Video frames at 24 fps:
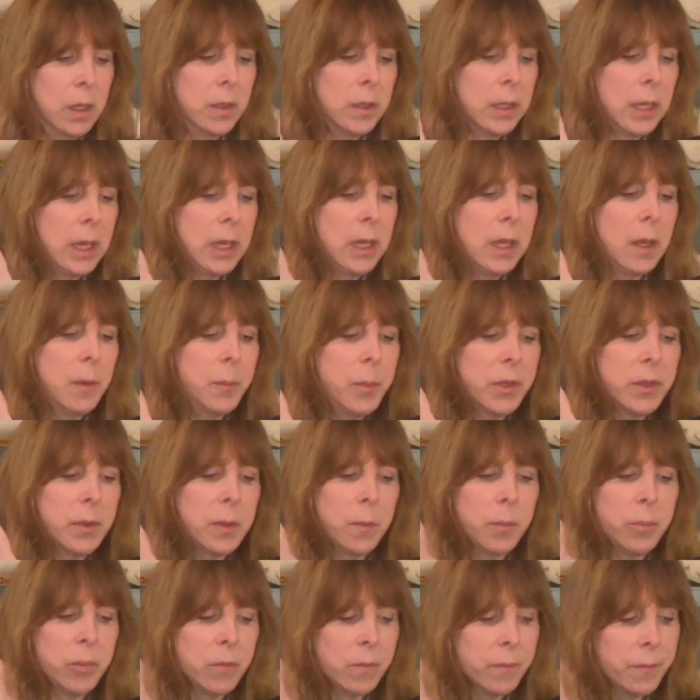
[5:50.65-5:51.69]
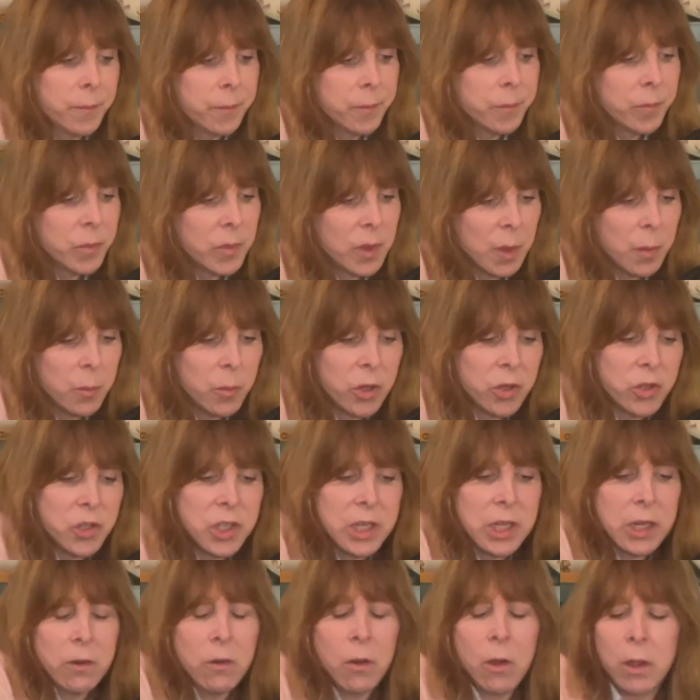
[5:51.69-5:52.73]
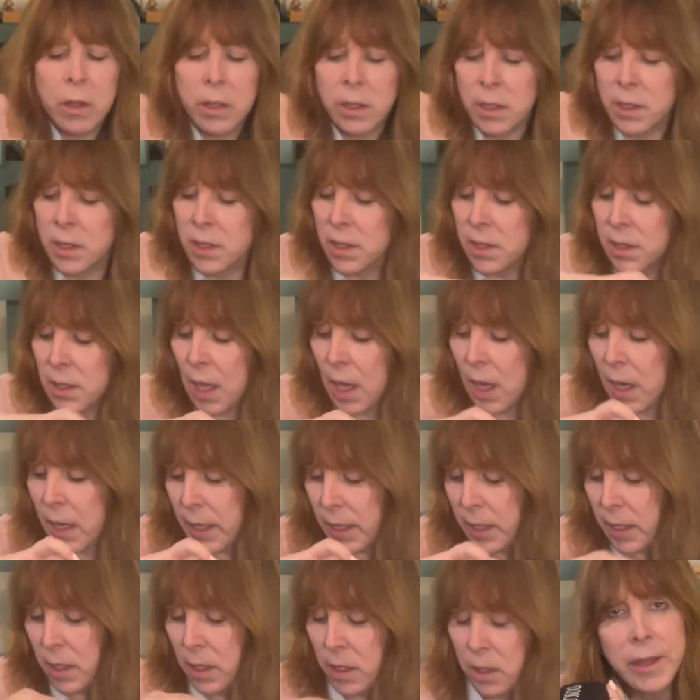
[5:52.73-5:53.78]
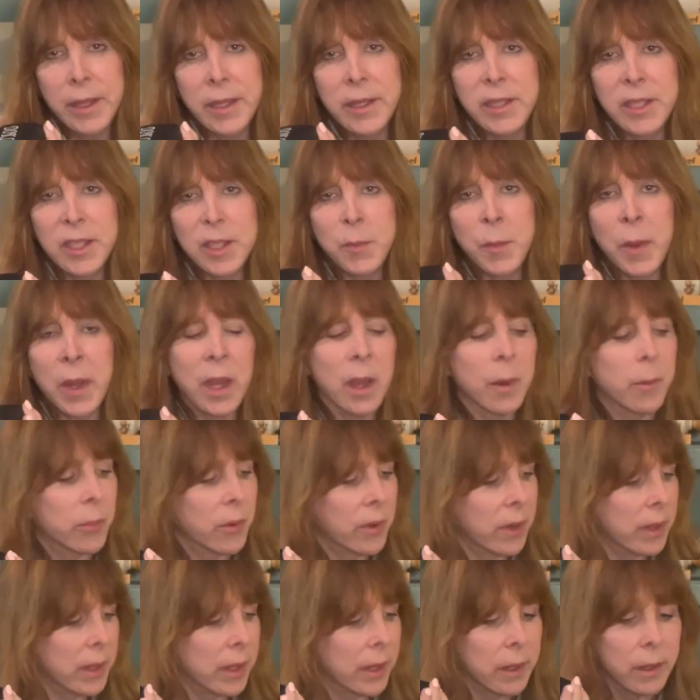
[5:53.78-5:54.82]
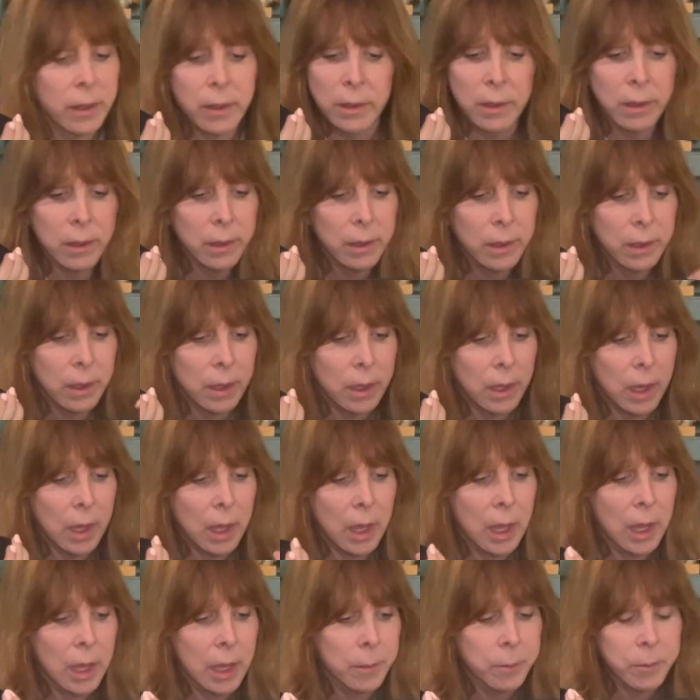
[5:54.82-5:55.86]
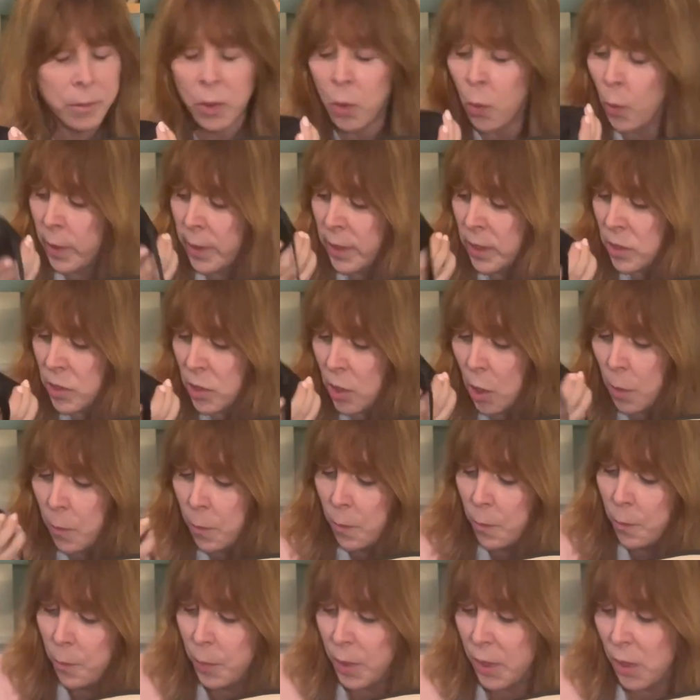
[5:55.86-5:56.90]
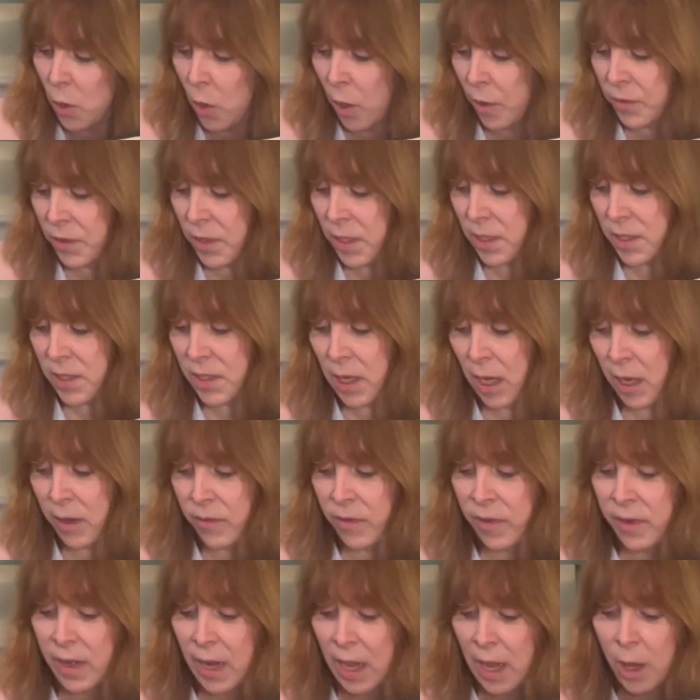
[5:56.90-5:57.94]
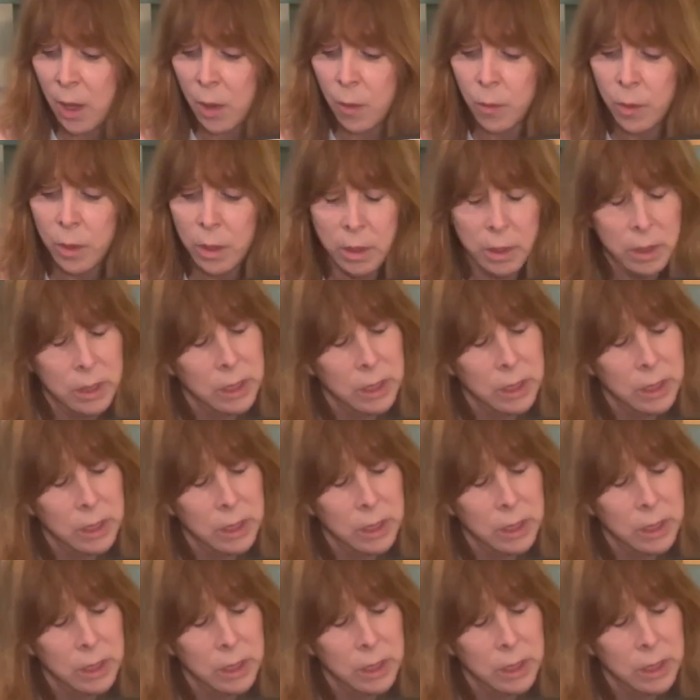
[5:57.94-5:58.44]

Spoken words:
Okay, I'll put the brush here on the side. This is my umbrella. I'm going to put it off to the side for now